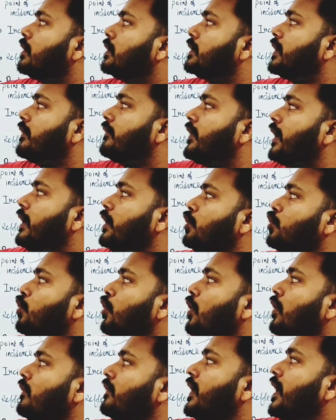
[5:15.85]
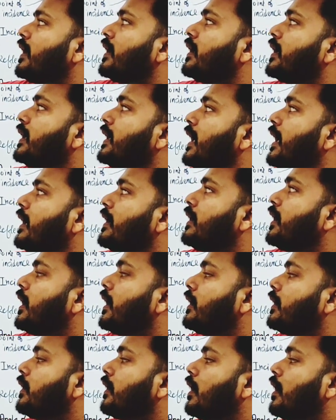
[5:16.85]
The value of angle I
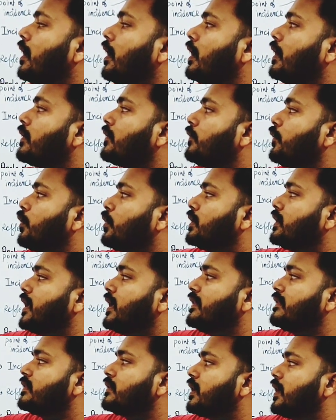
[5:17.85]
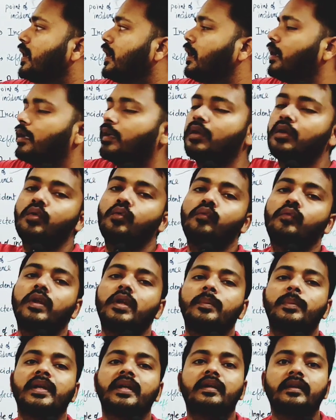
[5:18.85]
and R for this ray
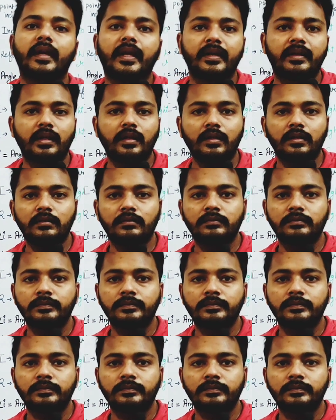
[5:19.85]
will be greater